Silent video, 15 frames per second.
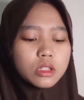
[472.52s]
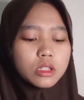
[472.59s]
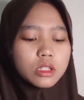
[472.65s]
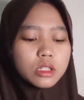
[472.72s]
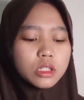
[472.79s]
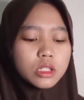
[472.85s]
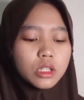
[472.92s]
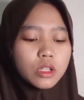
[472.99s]

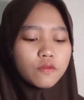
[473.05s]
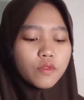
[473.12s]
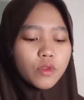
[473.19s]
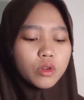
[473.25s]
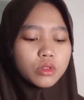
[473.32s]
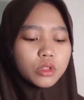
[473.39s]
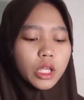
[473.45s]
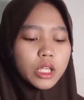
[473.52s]
she found
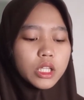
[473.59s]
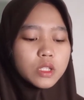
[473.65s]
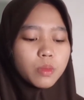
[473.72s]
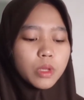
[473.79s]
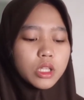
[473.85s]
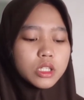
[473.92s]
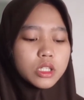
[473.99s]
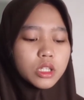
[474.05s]

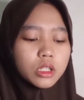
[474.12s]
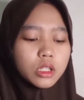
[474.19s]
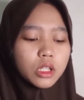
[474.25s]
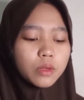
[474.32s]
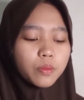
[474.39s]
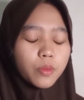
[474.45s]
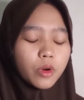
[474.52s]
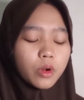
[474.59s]
especially
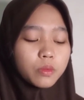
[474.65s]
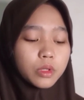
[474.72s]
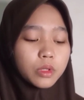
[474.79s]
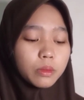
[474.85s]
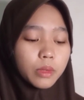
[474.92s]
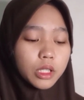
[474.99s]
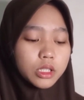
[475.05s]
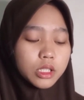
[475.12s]

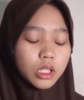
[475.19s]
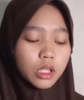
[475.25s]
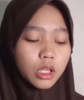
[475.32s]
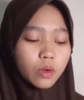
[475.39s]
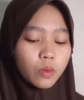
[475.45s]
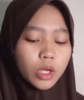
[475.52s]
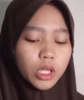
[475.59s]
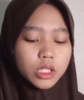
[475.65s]
problematic
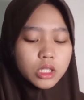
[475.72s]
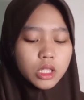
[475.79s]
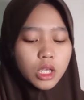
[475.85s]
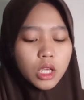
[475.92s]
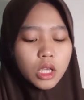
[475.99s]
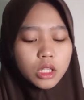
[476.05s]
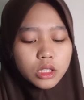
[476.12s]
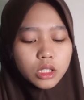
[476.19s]
was
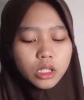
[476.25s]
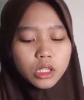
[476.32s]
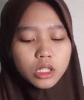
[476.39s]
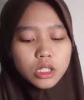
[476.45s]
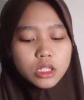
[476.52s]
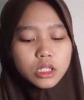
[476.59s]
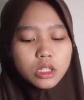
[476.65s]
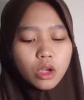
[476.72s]
the
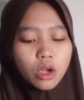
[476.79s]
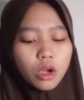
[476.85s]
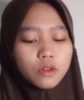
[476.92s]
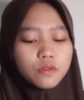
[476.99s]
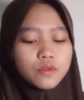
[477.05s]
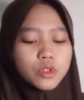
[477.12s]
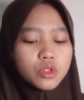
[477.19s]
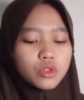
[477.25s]
risk of
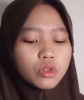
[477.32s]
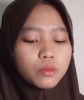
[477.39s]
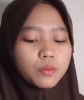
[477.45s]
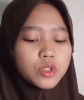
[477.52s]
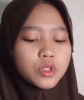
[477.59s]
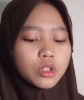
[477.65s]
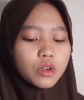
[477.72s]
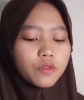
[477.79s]

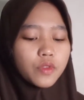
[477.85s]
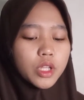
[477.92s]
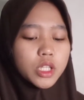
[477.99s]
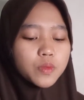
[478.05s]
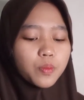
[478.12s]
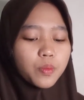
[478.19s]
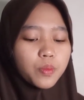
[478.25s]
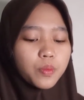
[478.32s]
subsurface
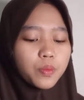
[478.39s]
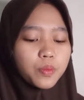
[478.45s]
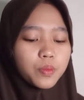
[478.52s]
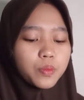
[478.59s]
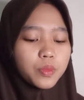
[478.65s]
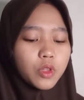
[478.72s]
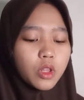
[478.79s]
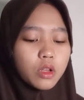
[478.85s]

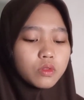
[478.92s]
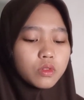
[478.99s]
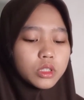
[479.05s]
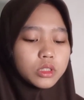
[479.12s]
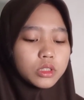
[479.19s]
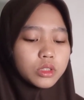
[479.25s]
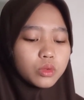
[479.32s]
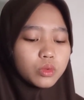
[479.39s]
flooding,
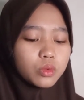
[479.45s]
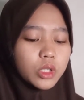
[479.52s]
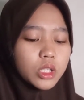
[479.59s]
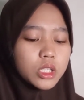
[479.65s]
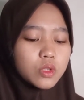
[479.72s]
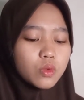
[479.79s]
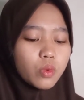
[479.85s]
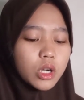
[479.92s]
to which
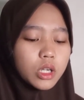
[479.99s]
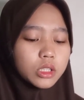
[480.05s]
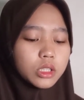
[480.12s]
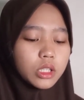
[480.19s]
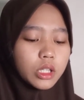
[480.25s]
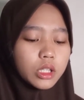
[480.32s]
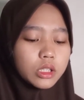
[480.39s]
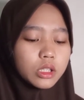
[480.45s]
was
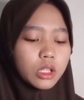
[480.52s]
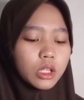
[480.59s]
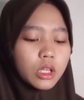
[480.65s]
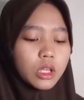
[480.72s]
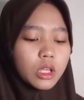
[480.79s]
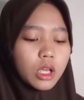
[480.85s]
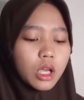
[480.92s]
read as